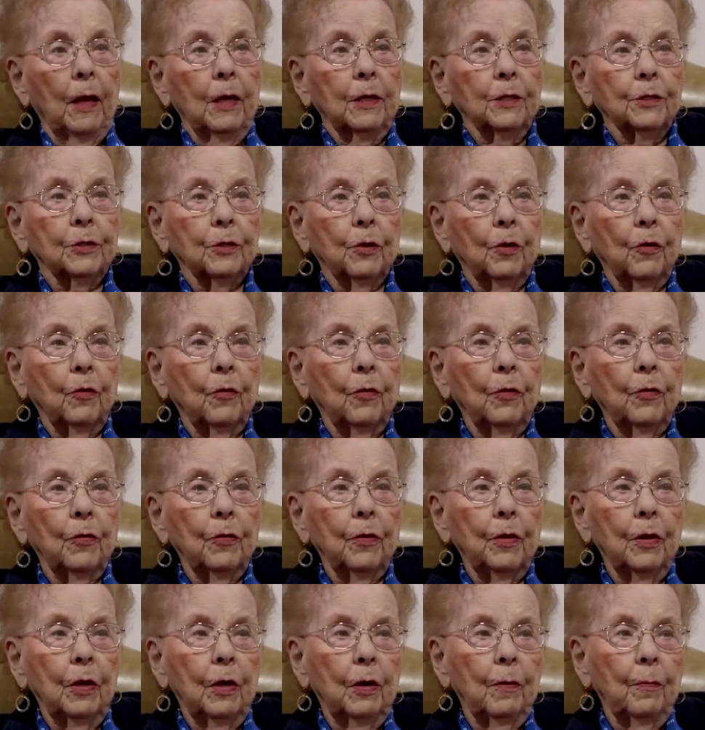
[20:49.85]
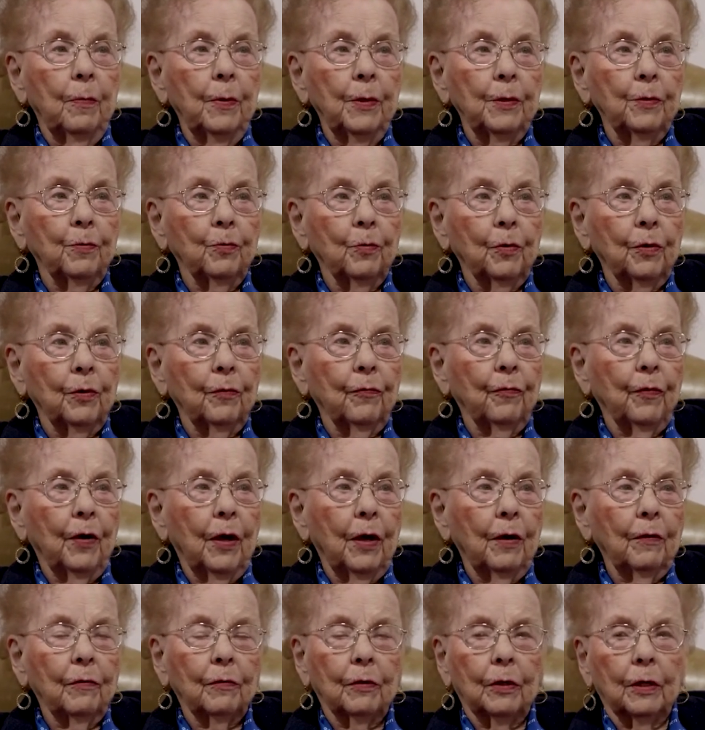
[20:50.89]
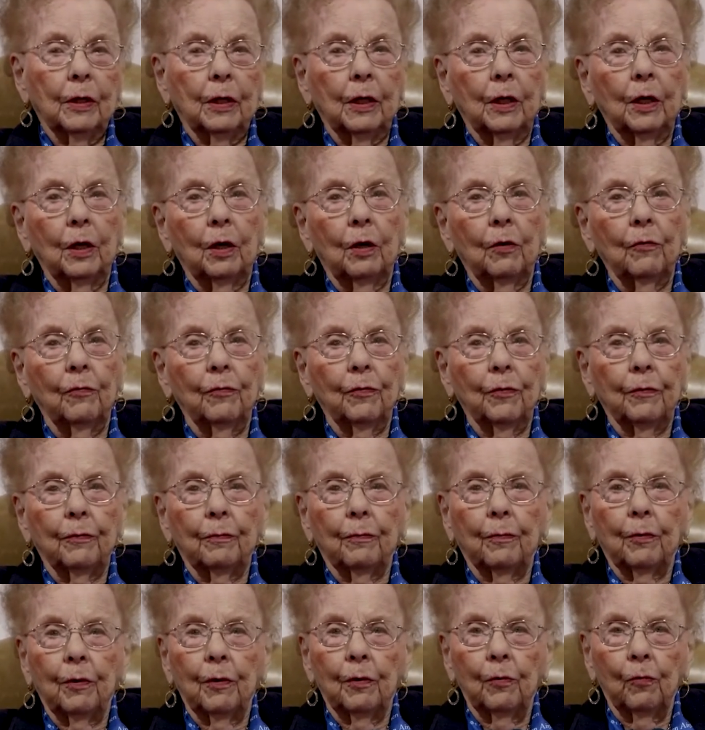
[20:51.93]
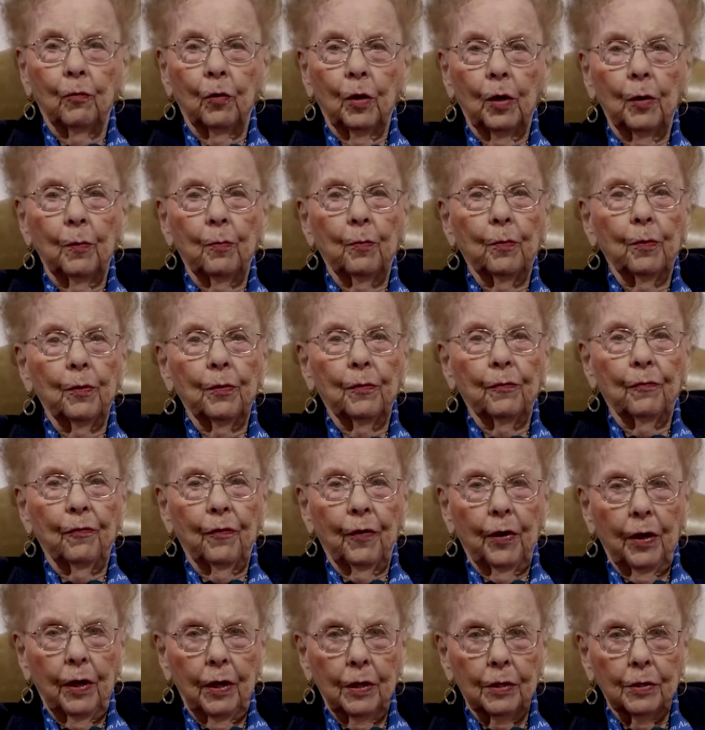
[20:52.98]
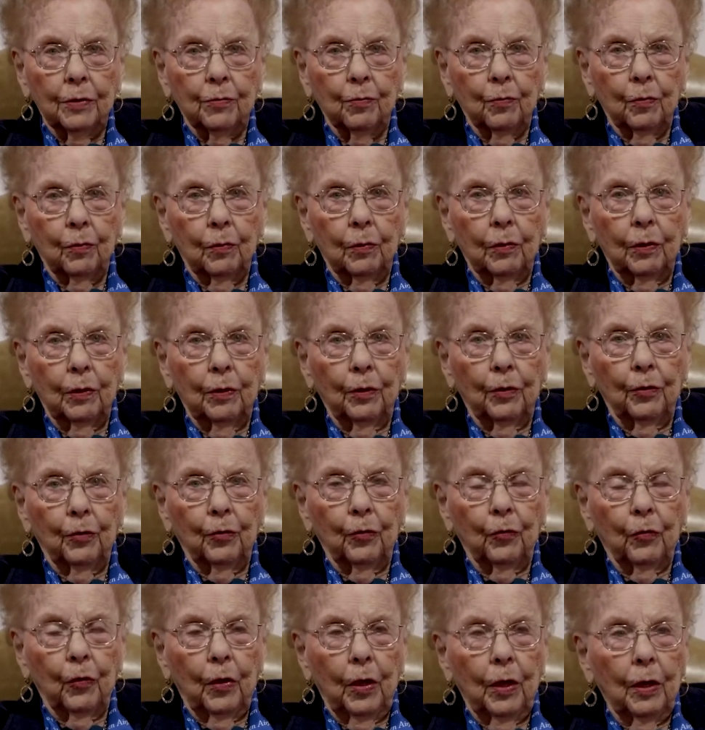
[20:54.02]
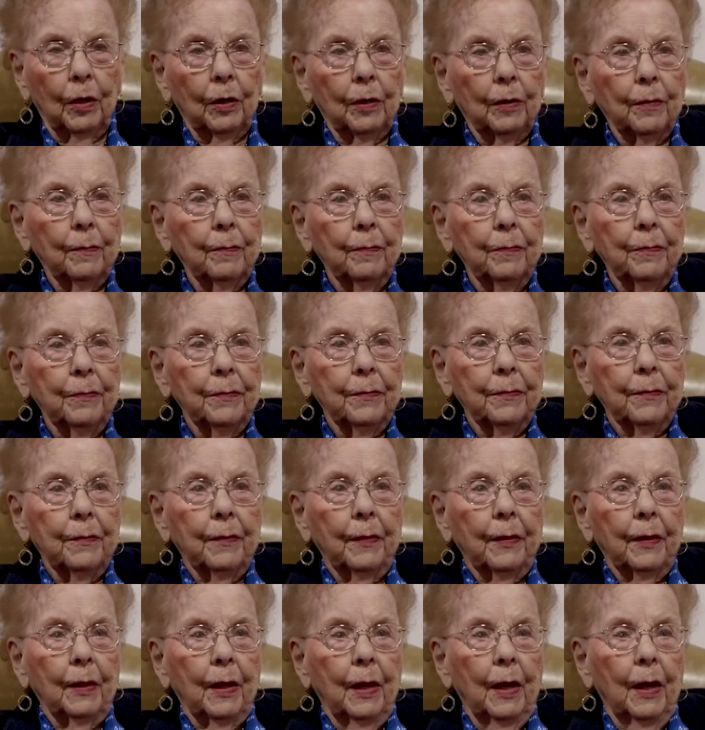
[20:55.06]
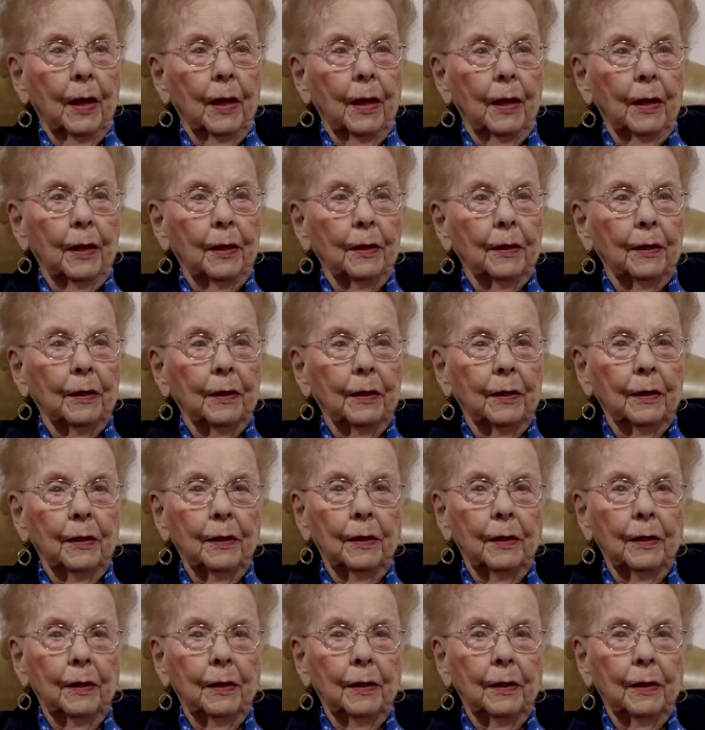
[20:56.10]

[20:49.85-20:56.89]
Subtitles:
So a B-25 can get off the runway pretty fast when you do that. And